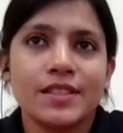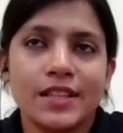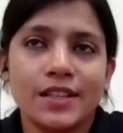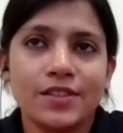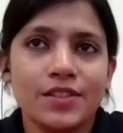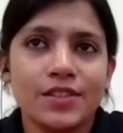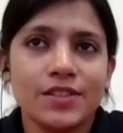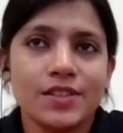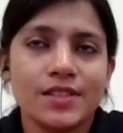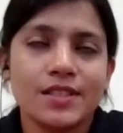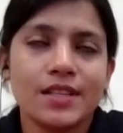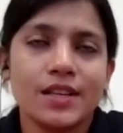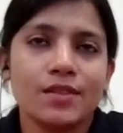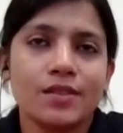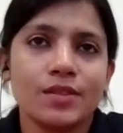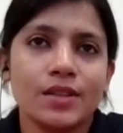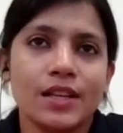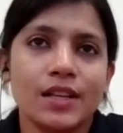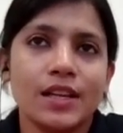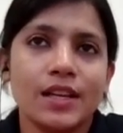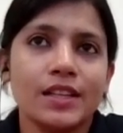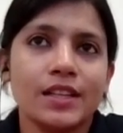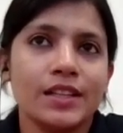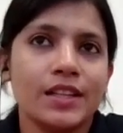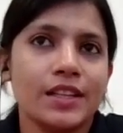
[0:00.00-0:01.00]
10 years down
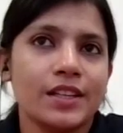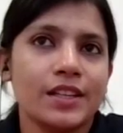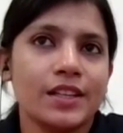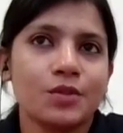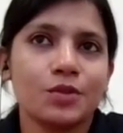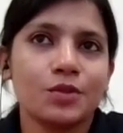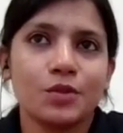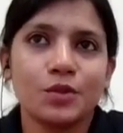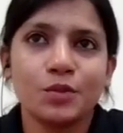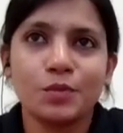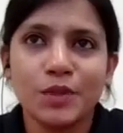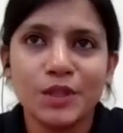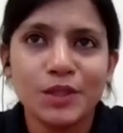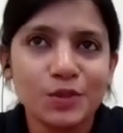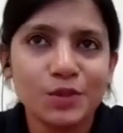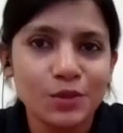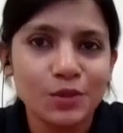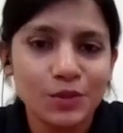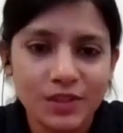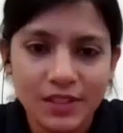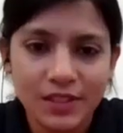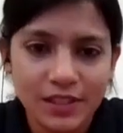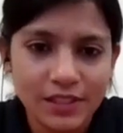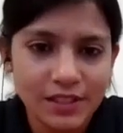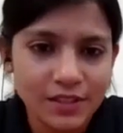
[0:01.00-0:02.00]
the line, they're going to be
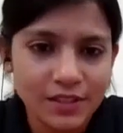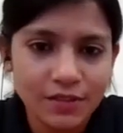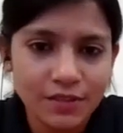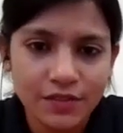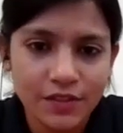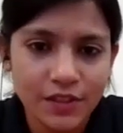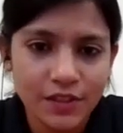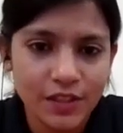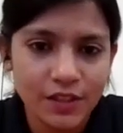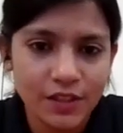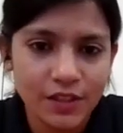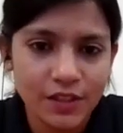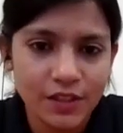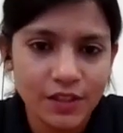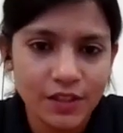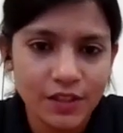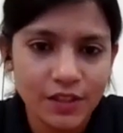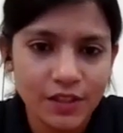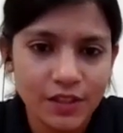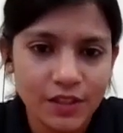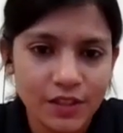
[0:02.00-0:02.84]
totally different.